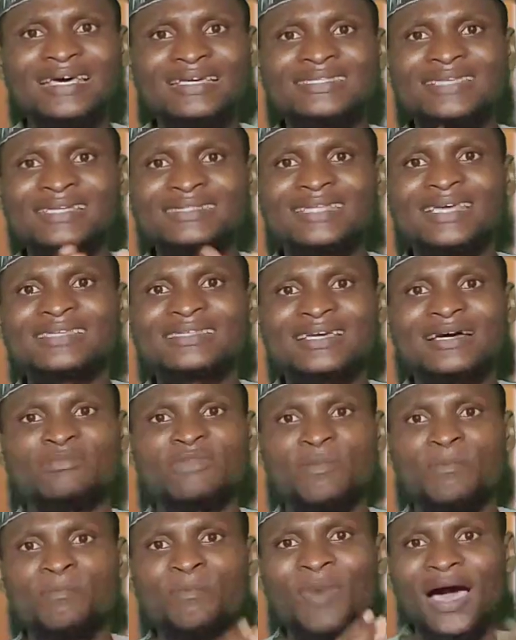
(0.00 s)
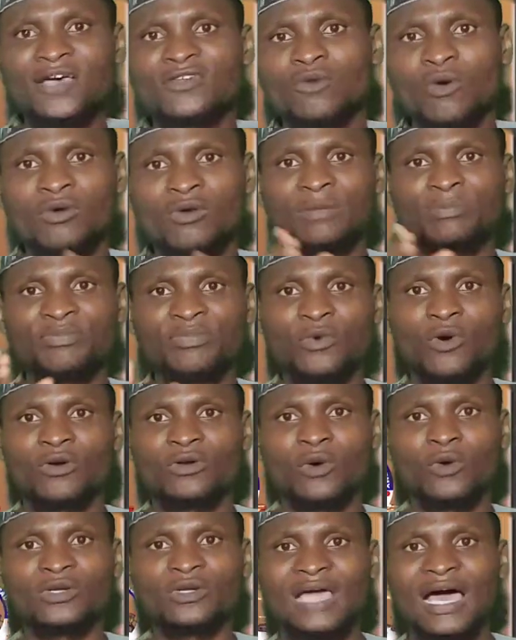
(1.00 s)
death sentence can be passed on
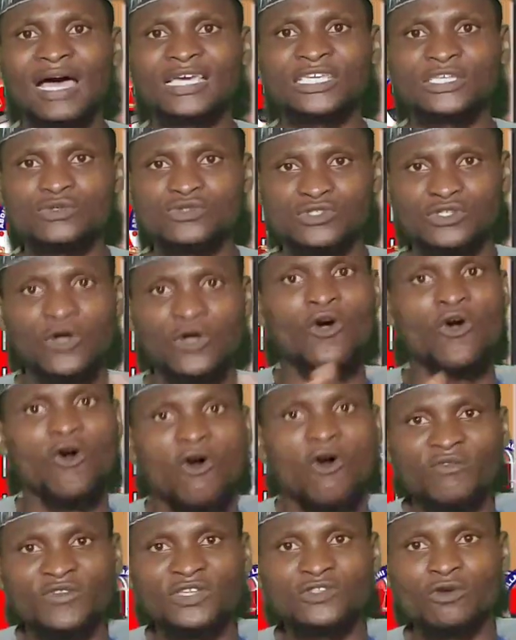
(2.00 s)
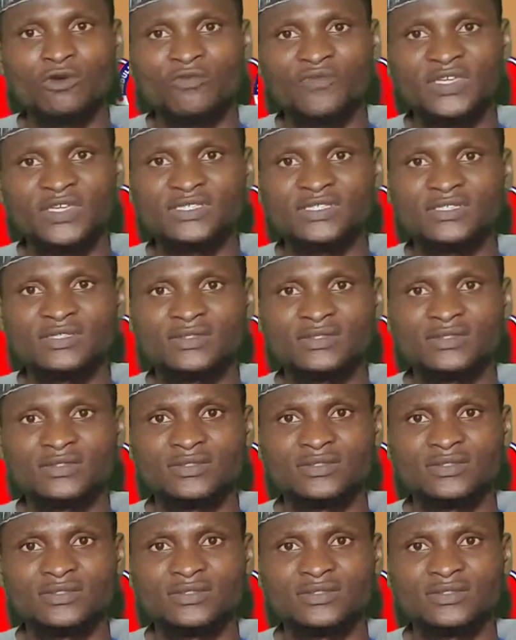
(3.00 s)
the accused of this offense.